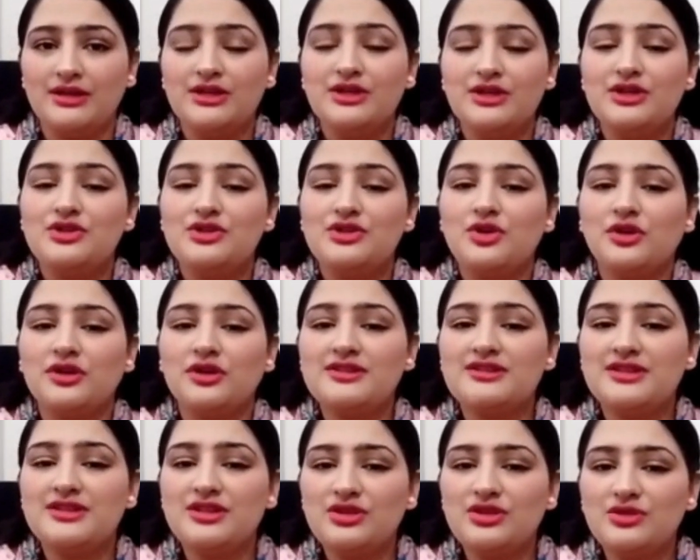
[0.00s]
Dr.
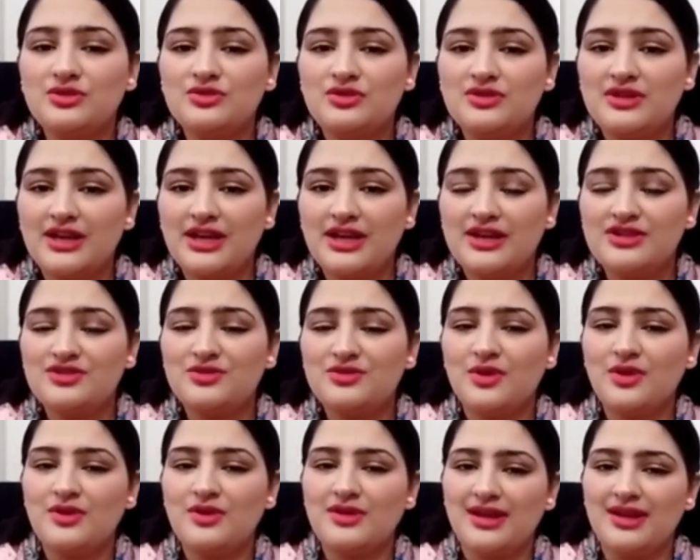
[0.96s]
Sidhu today is going to
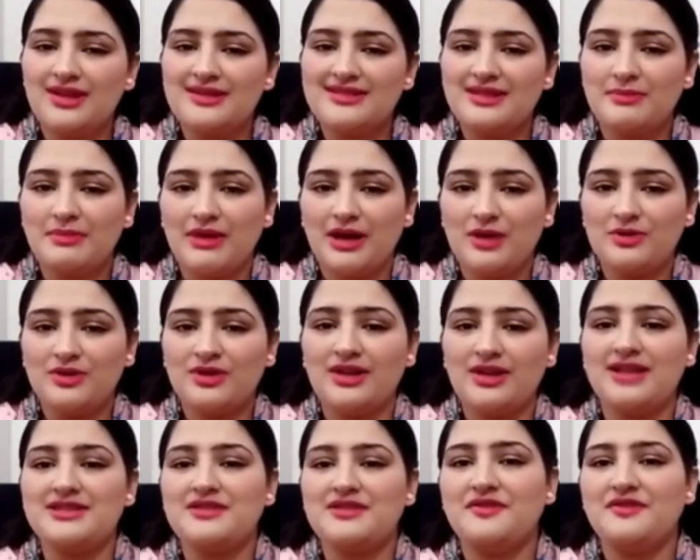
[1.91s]
tell us about the
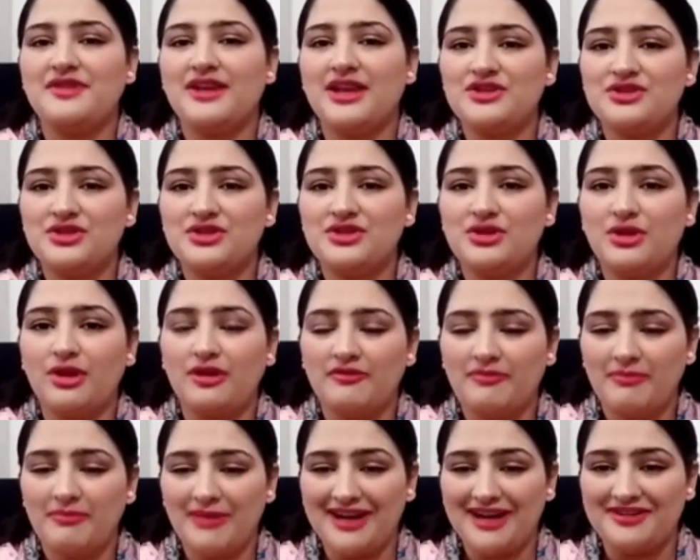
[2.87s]
classification of
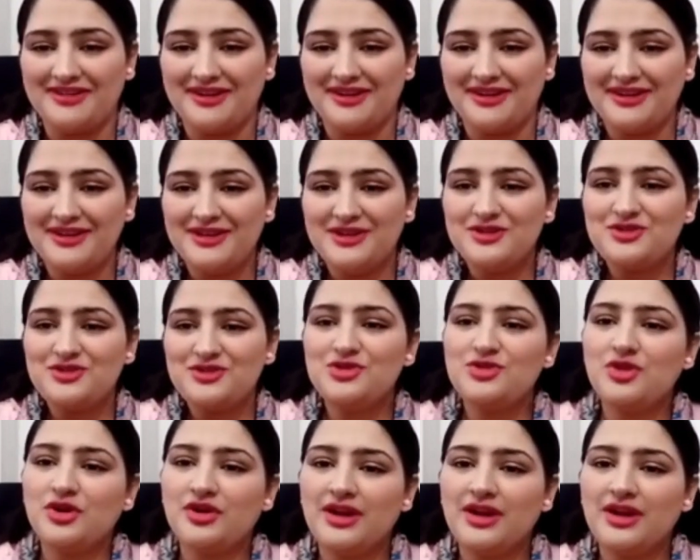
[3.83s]
matter. So
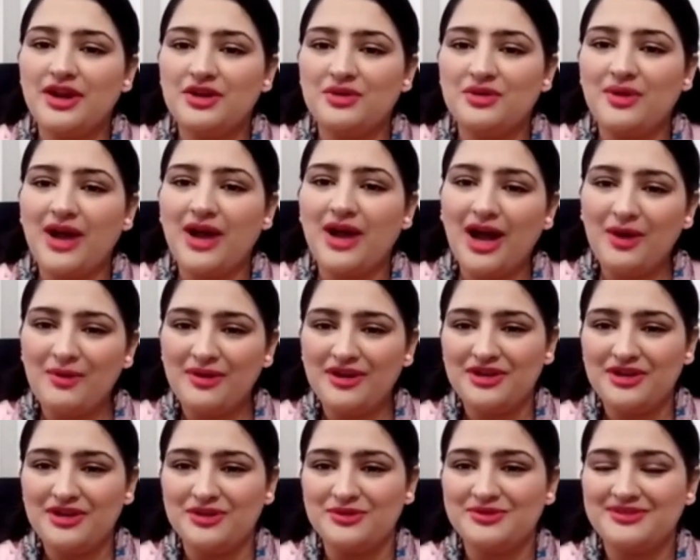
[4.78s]
Dr. Anu, how are
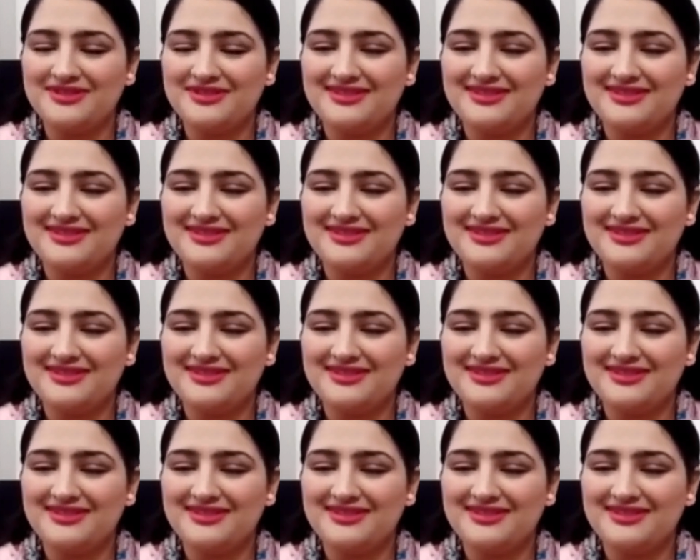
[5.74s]
you?